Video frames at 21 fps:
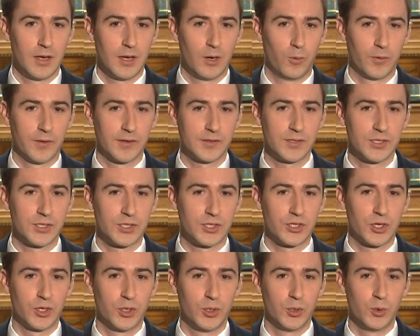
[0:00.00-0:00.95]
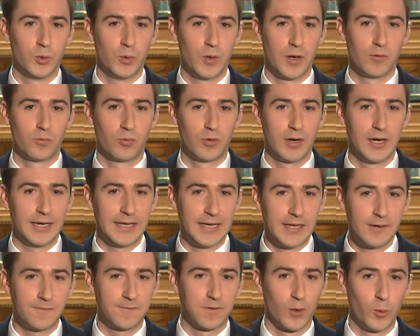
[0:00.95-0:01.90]
Well, this is two really
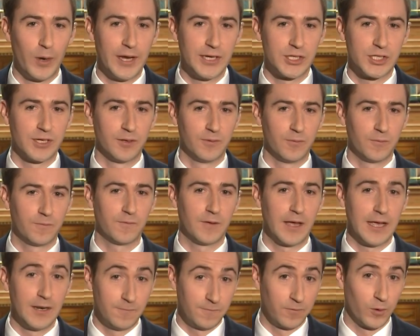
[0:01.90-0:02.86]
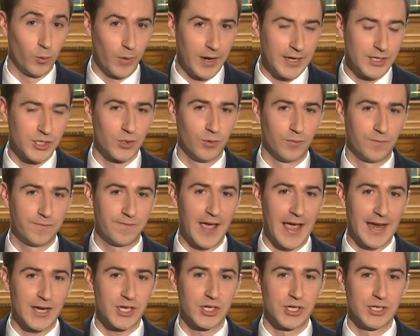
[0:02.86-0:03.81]
influential, influential
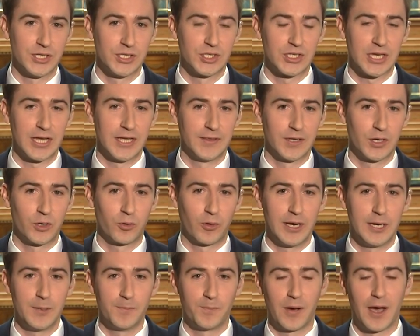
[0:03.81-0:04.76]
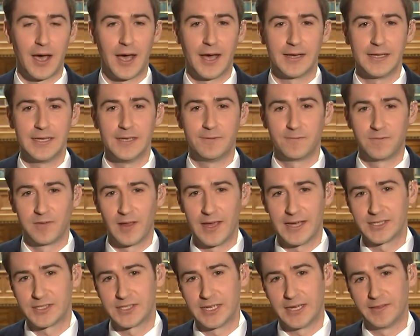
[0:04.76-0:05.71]
factions in the Green Party
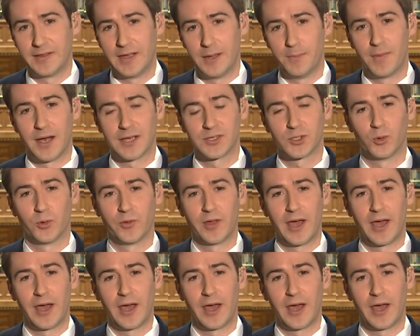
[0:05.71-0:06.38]
flexing their muscle.